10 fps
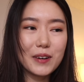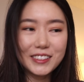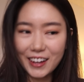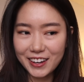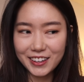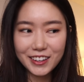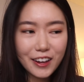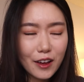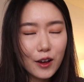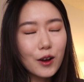my diet.
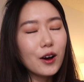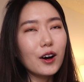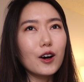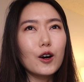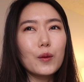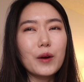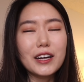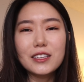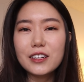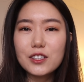
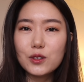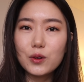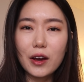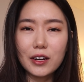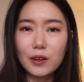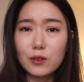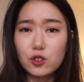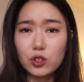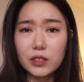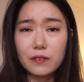I didn't do any
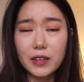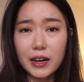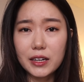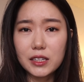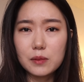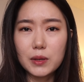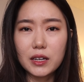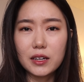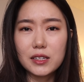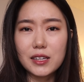restrictive diets
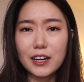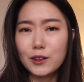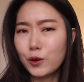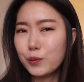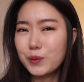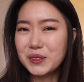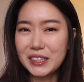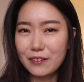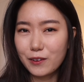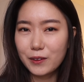because I don't
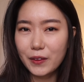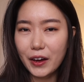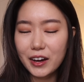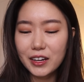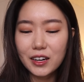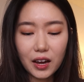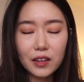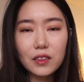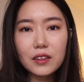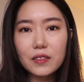believe in that. I
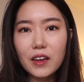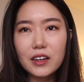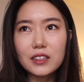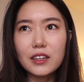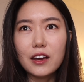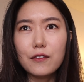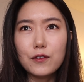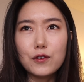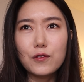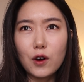think that if
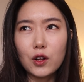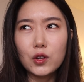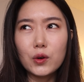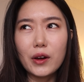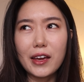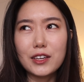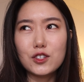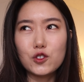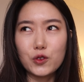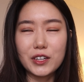you follow a
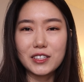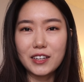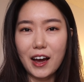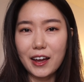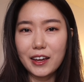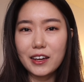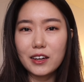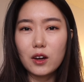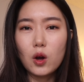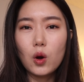strict
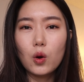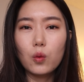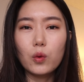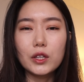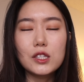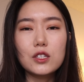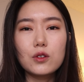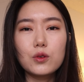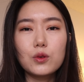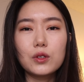diet, once
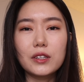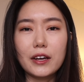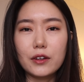you let